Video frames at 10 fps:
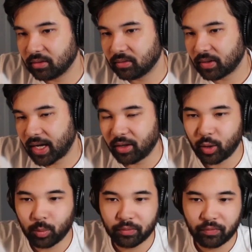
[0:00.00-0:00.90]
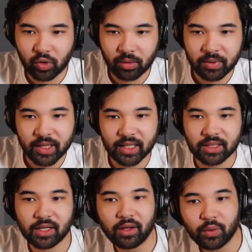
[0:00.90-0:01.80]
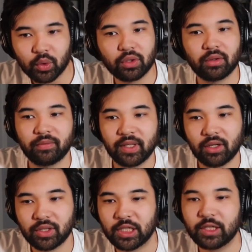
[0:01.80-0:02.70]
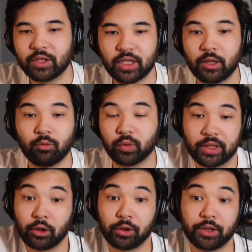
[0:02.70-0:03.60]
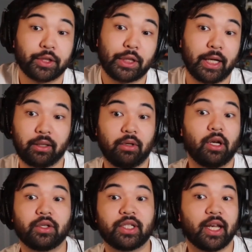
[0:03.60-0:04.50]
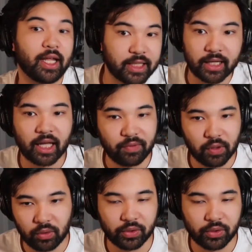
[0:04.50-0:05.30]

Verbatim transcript: how did it perform against other videos? It was literally just like, you know, did it hit 10K views or